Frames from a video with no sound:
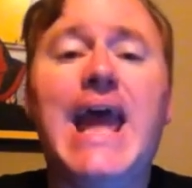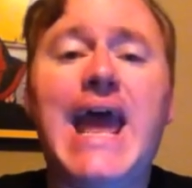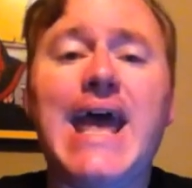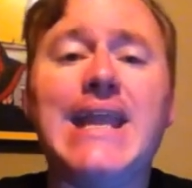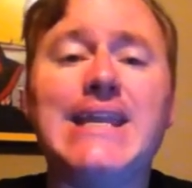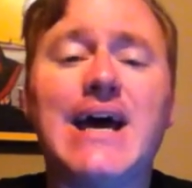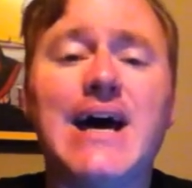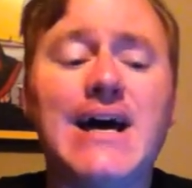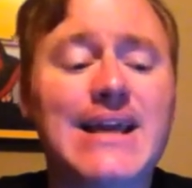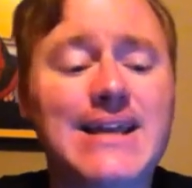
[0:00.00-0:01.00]
And
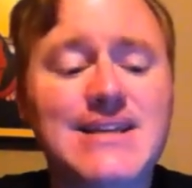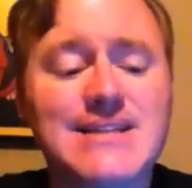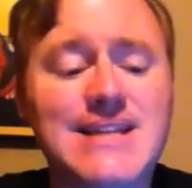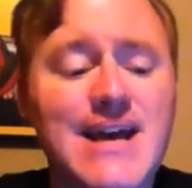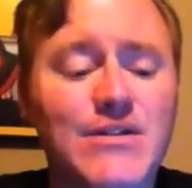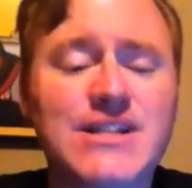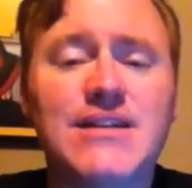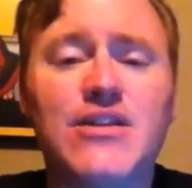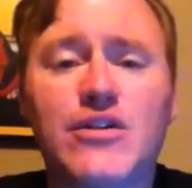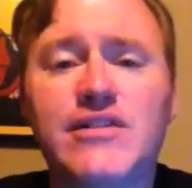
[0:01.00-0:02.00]
it is now
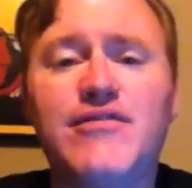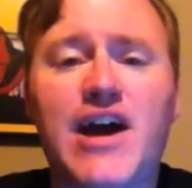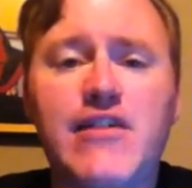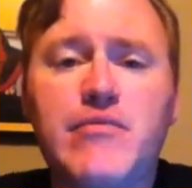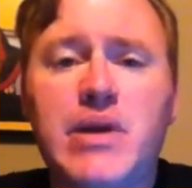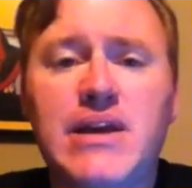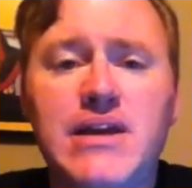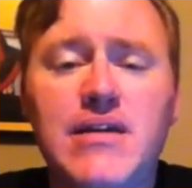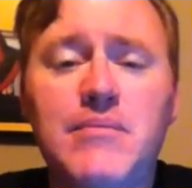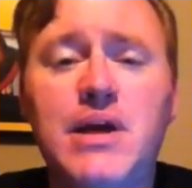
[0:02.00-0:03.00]
10:35
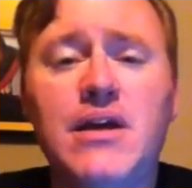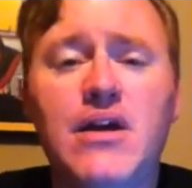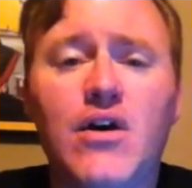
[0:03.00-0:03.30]
p.m.